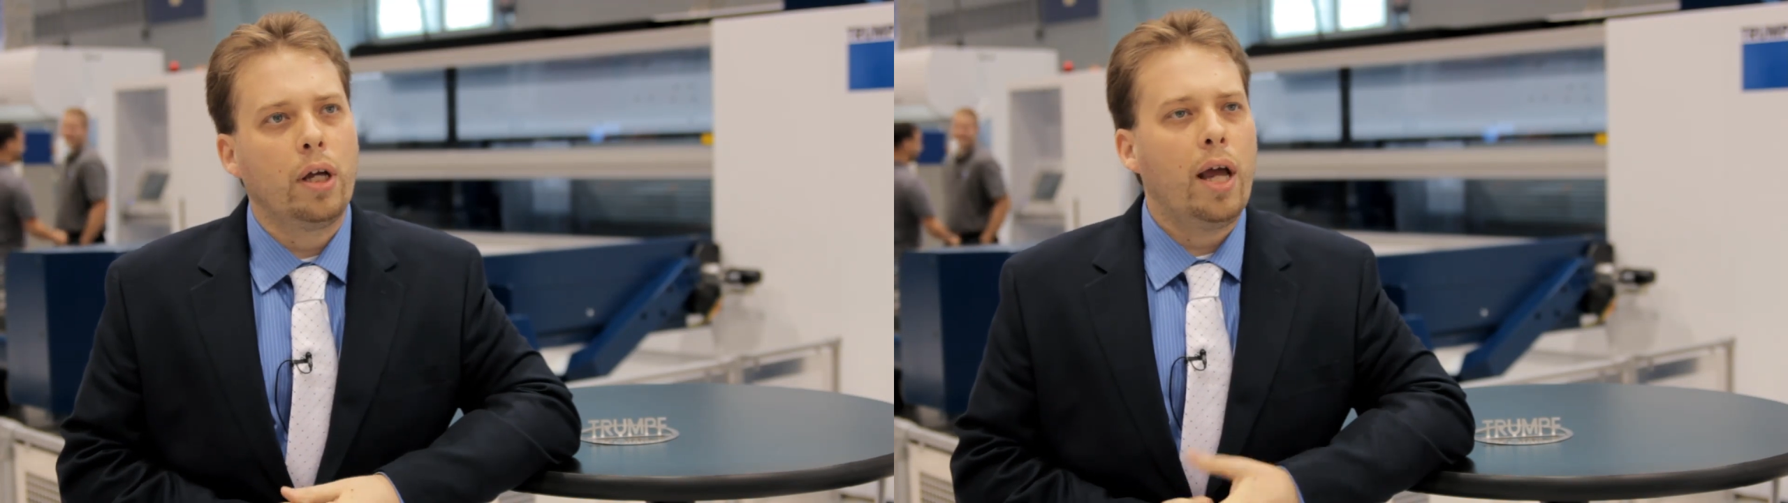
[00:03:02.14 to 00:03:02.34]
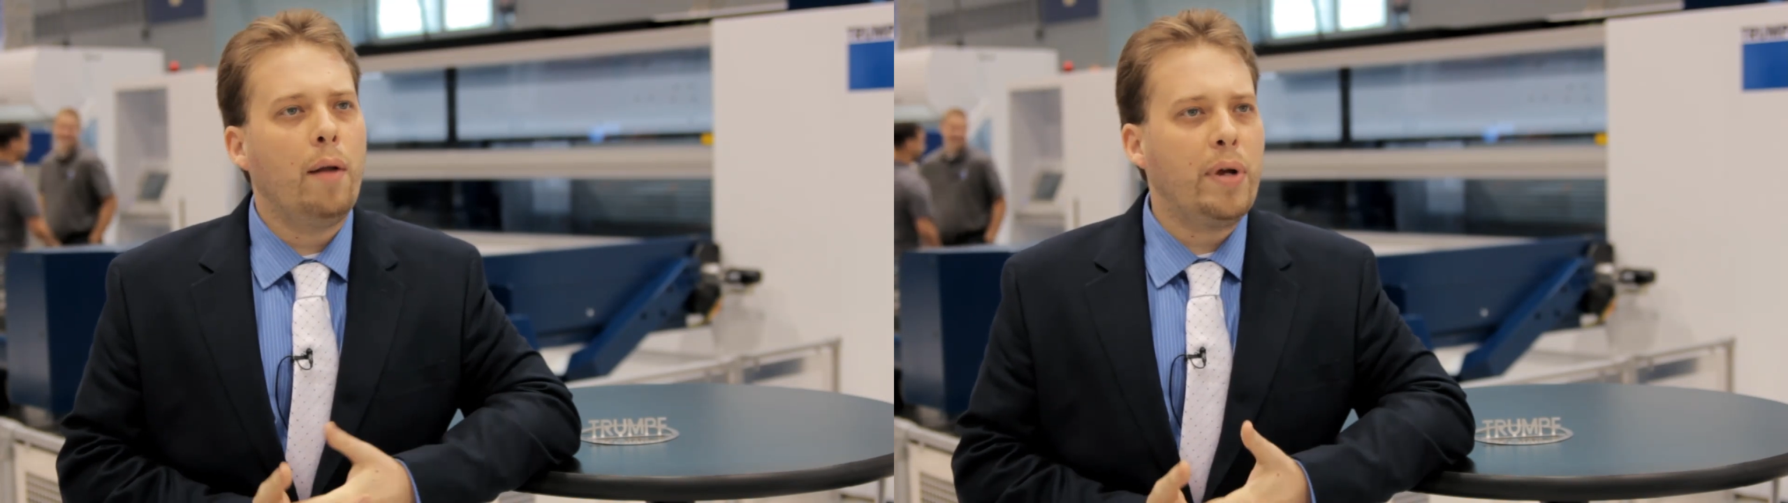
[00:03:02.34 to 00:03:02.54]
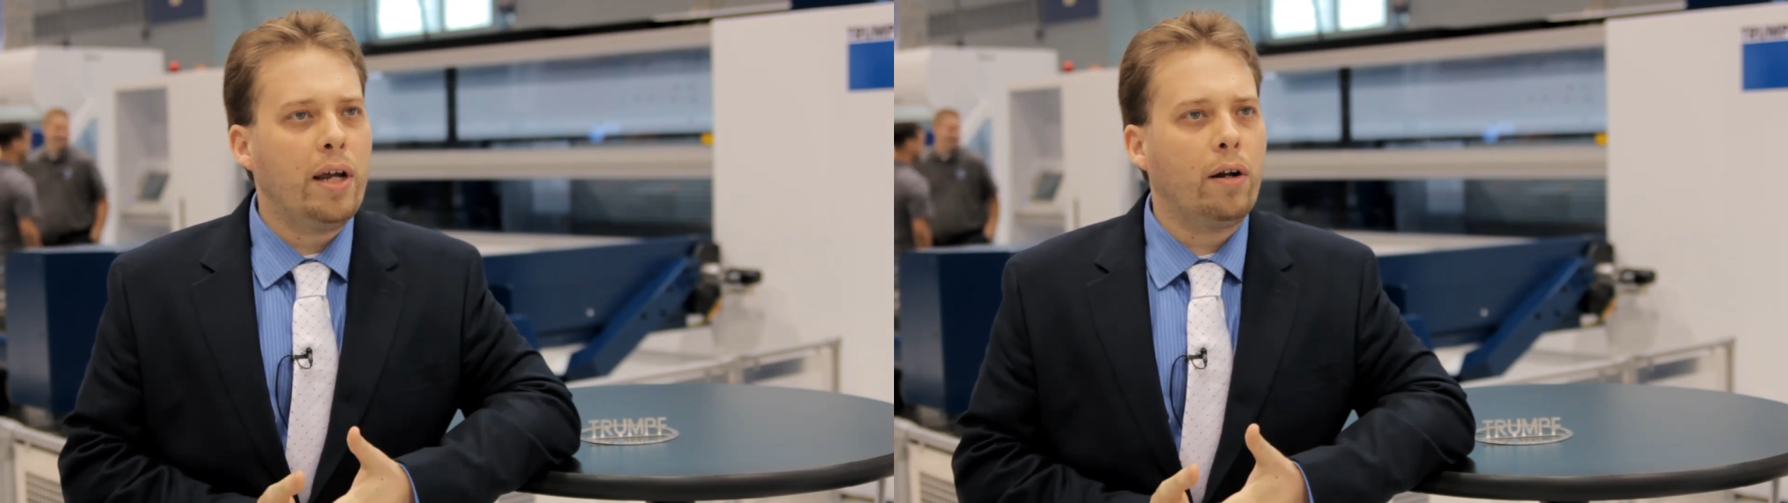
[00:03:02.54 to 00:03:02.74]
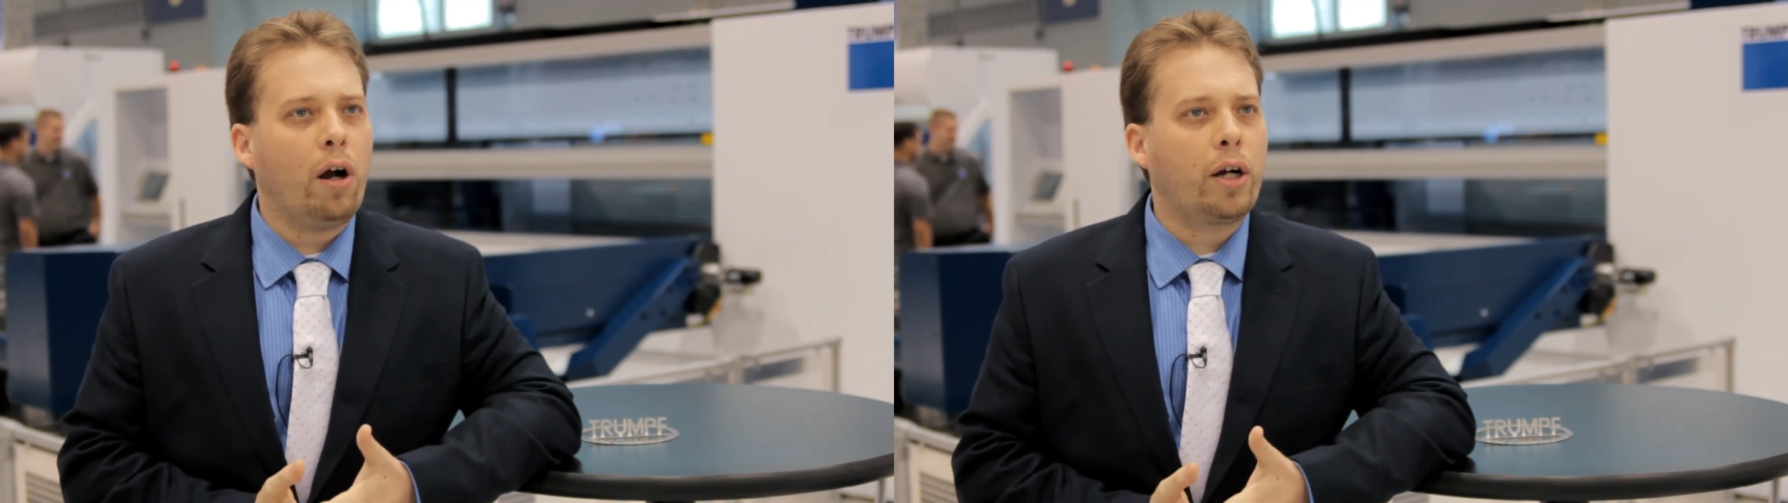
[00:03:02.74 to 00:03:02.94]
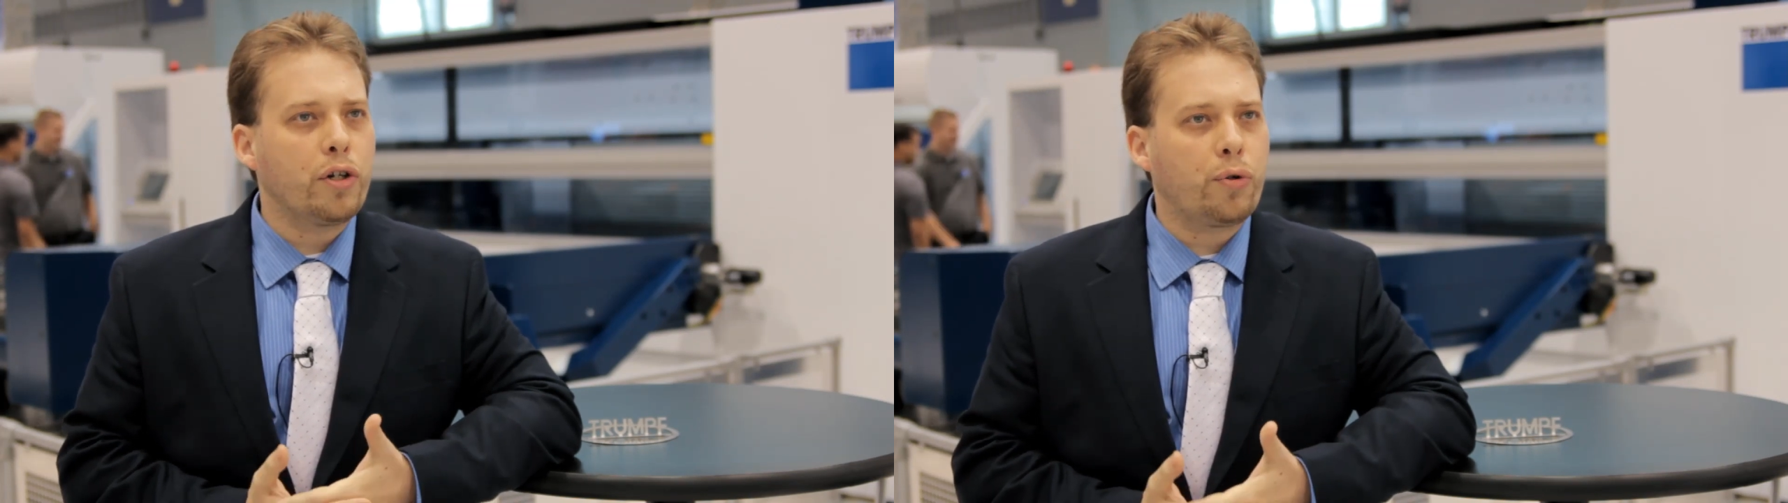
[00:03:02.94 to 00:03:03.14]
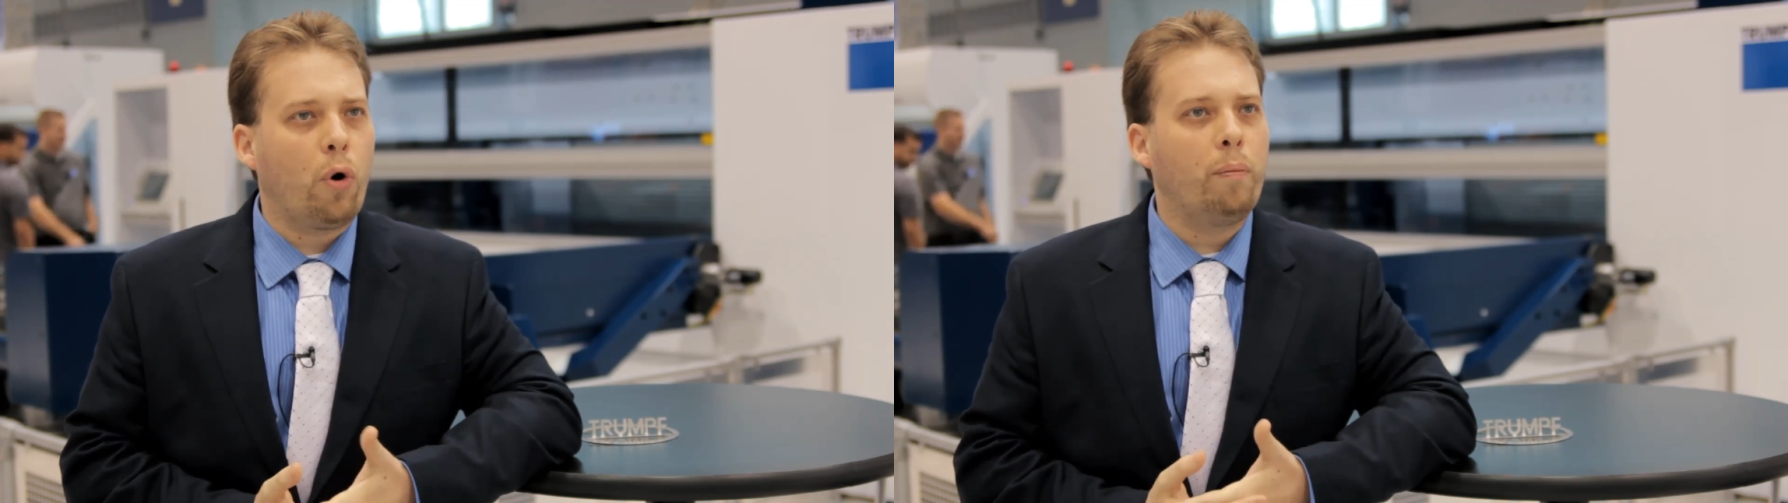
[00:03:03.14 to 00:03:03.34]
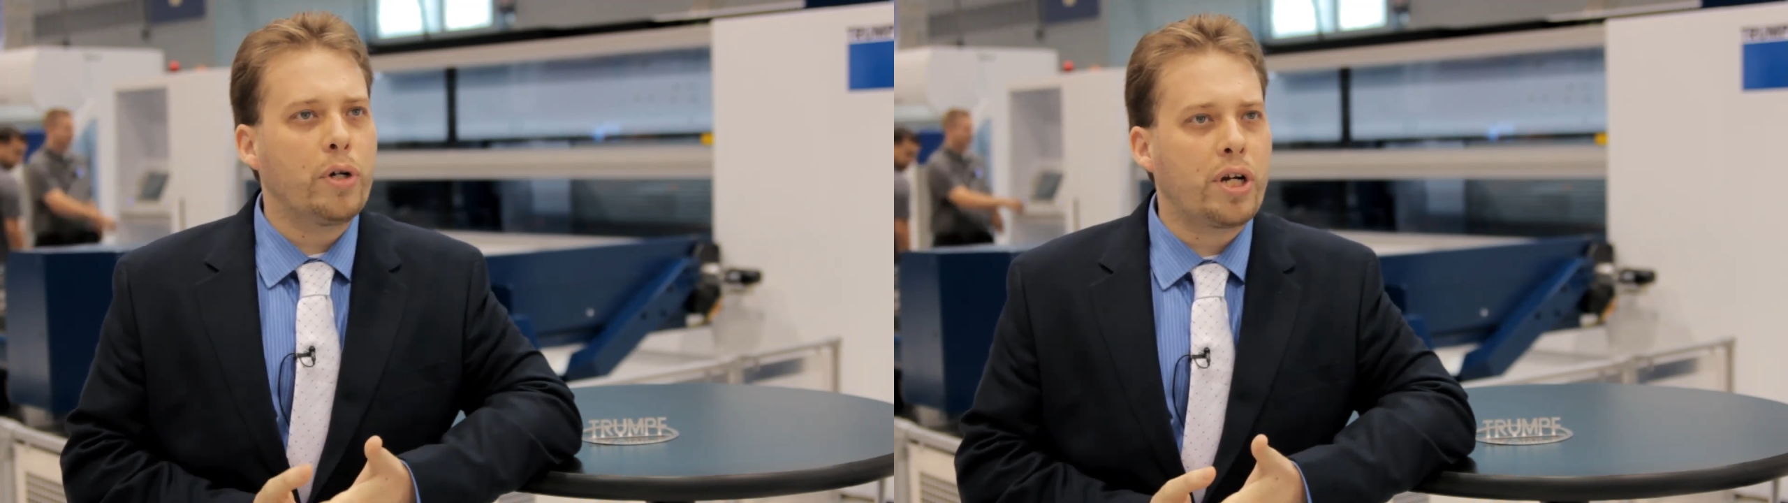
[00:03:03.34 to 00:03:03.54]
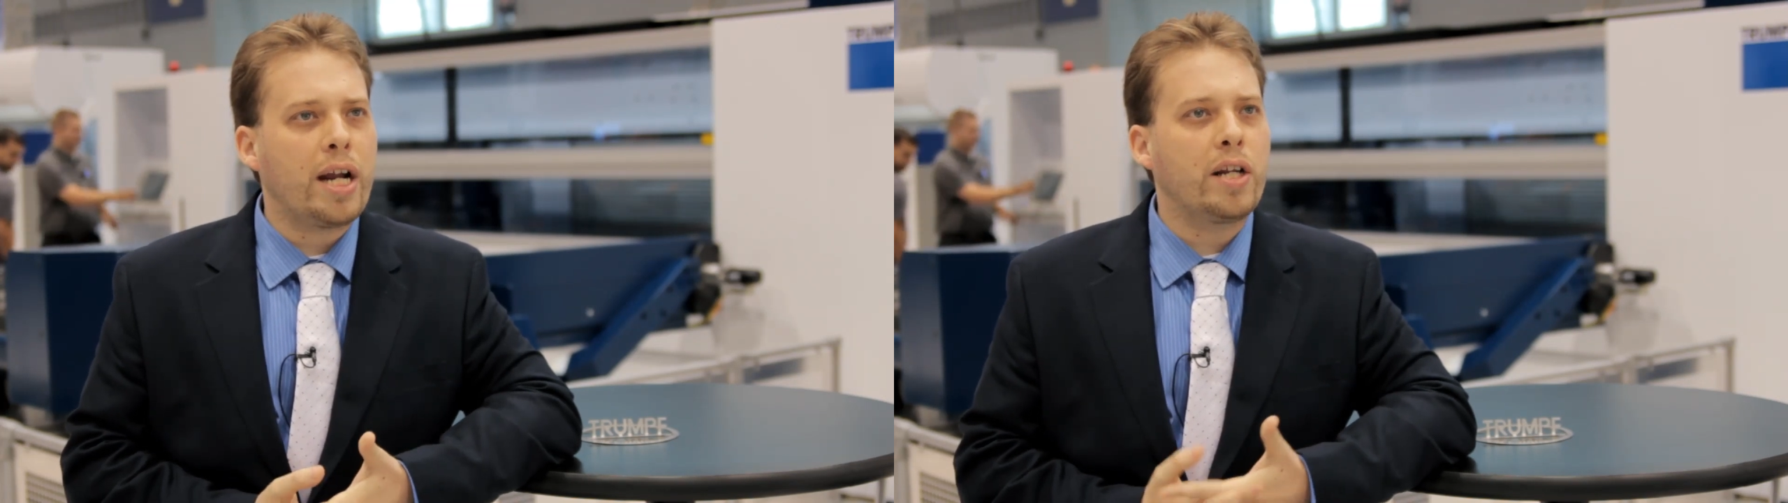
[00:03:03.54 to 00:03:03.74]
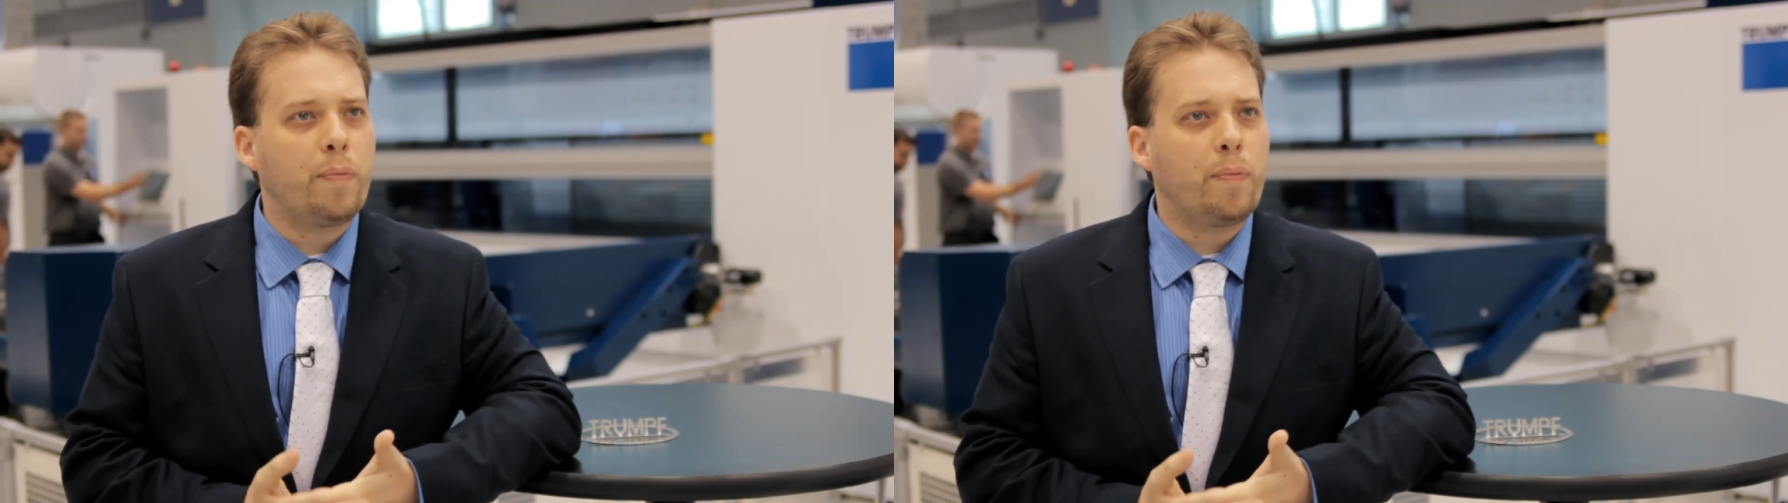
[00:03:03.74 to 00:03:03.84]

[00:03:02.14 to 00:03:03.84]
and B&R controlled machines